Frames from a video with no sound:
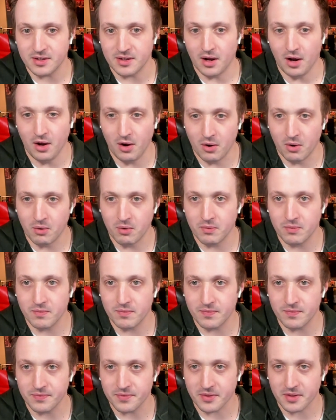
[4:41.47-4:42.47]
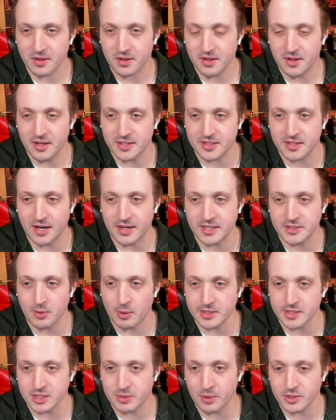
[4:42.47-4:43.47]
Oh, it's not, he
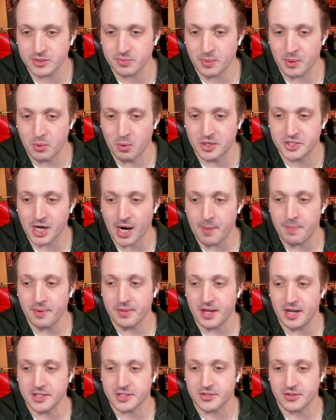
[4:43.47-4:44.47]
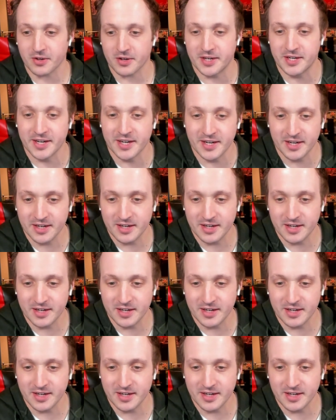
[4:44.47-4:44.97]
wasn't supposed to be wood chopping that tree.